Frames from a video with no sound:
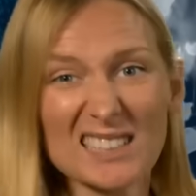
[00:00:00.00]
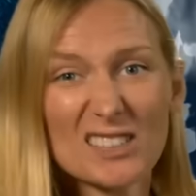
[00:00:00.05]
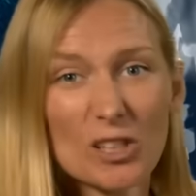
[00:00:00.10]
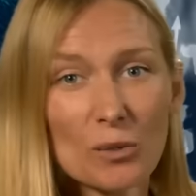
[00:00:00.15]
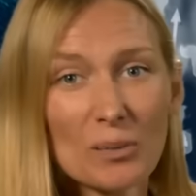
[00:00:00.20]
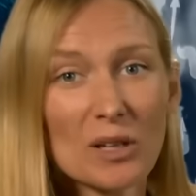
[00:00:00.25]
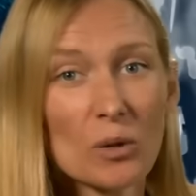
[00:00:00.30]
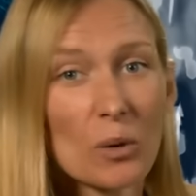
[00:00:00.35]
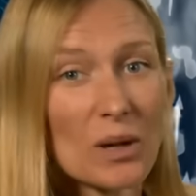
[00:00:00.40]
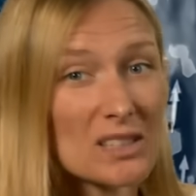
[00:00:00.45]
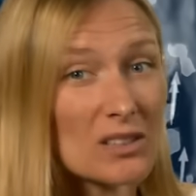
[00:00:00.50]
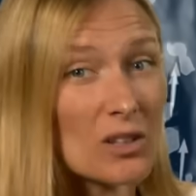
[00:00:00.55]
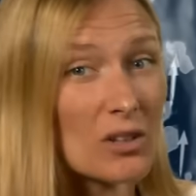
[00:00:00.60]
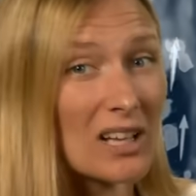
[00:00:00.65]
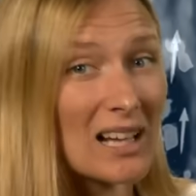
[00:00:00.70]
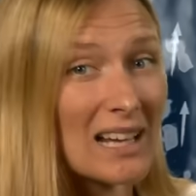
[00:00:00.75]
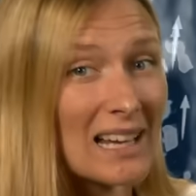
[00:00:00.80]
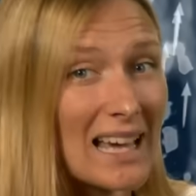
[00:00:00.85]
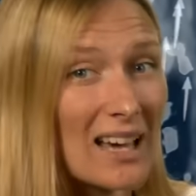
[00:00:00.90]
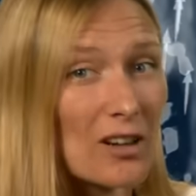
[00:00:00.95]
still be quite a
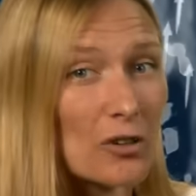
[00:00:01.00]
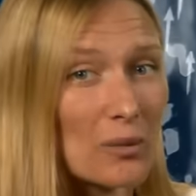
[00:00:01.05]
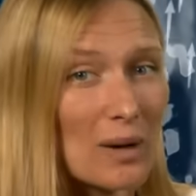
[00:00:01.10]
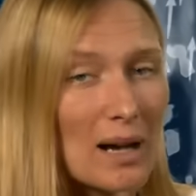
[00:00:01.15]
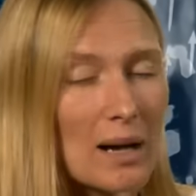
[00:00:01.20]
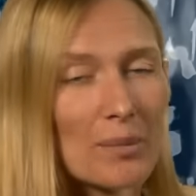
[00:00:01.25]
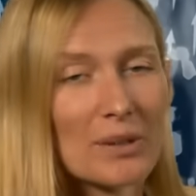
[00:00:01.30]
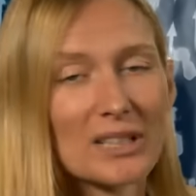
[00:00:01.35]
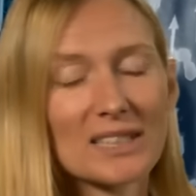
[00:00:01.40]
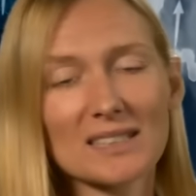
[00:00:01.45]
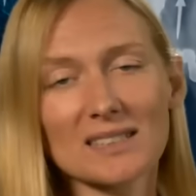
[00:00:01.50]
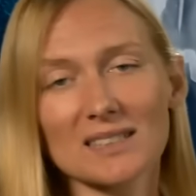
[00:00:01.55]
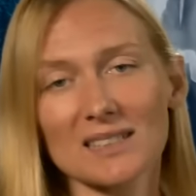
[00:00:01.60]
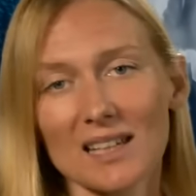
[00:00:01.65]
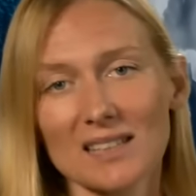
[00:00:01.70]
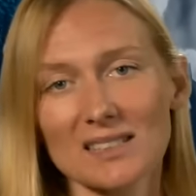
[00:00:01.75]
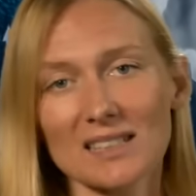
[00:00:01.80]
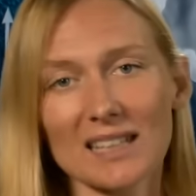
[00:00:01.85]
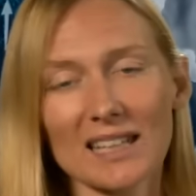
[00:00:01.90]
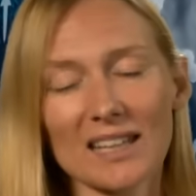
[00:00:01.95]
lot of cloud around, but it's
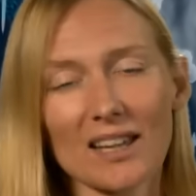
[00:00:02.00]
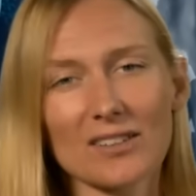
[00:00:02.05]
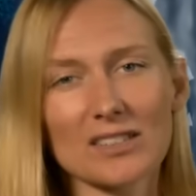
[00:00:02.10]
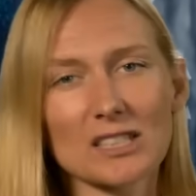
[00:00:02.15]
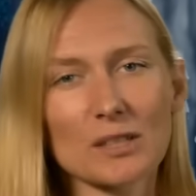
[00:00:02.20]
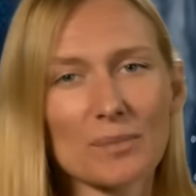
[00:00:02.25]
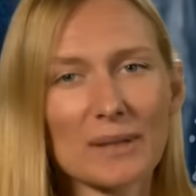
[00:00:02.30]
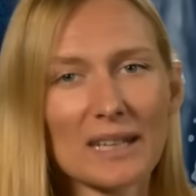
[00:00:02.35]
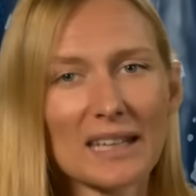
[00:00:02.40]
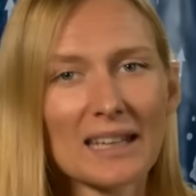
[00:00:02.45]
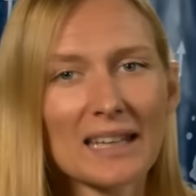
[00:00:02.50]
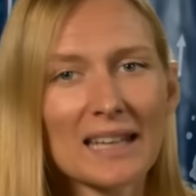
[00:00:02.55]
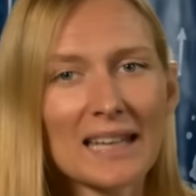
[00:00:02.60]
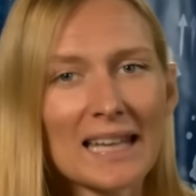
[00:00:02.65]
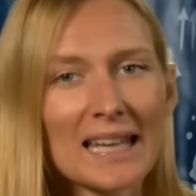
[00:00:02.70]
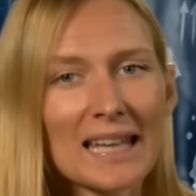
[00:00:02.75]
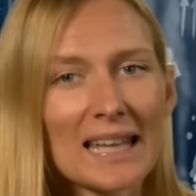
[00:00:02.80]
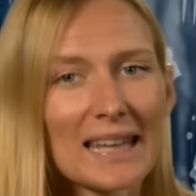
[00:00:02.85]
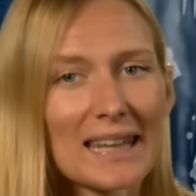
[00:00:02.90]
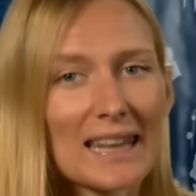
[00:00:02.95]
certainly going to be
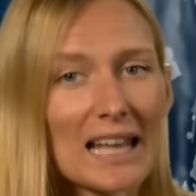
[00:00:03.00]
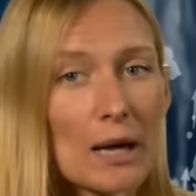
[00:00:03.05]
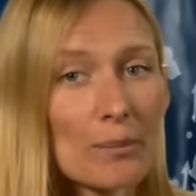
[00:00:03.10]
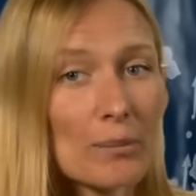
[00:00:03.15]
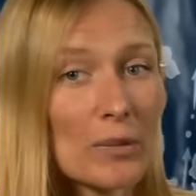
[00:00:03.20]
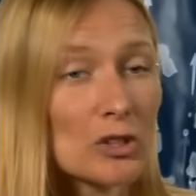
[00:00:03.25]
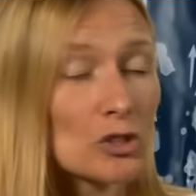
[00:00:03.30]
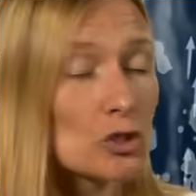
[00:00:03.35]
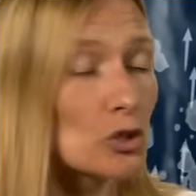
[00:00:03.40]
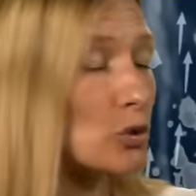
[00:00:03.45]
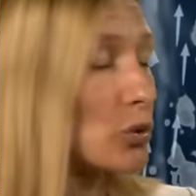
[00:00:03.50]
that much